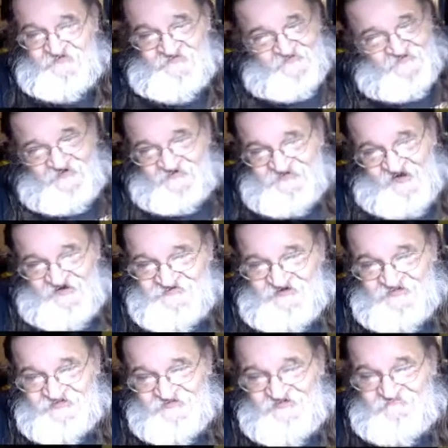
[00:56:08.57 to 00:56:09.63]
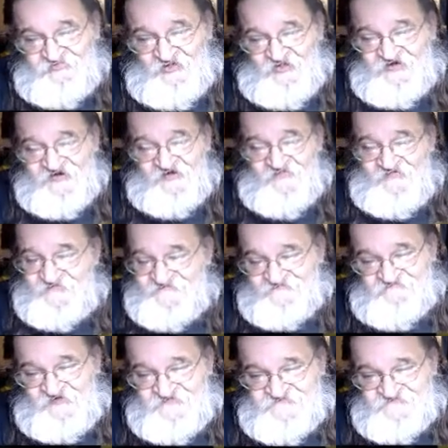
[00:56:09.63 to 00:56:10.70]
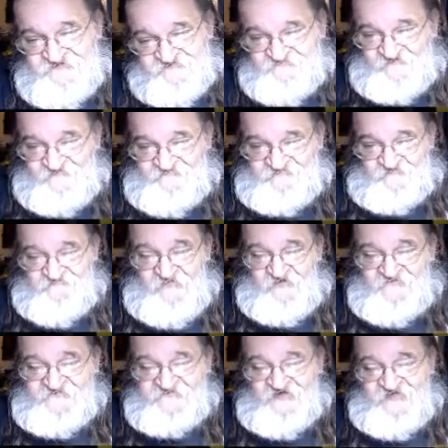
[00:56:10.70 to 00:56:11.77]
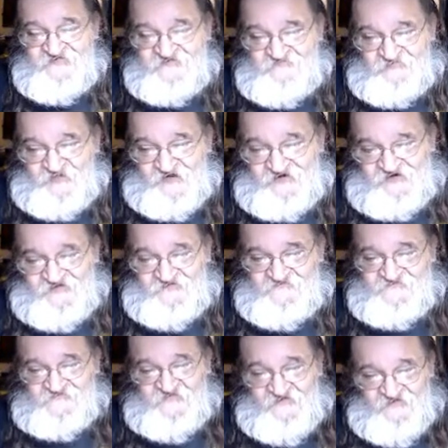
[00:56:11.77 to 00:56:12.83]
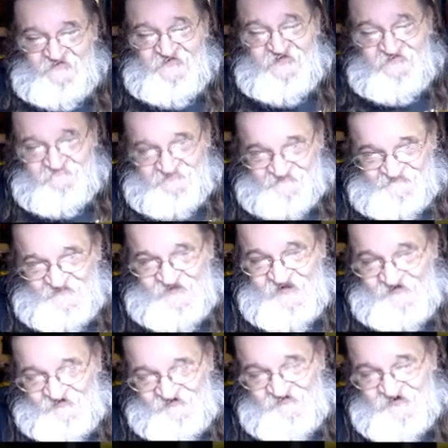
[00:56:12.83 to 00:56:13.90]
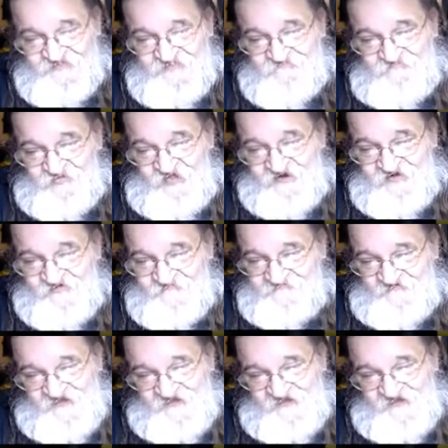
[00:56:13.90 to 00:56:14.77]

They're a tiny little pleco that's much different from most other plecos, but they are in the pleco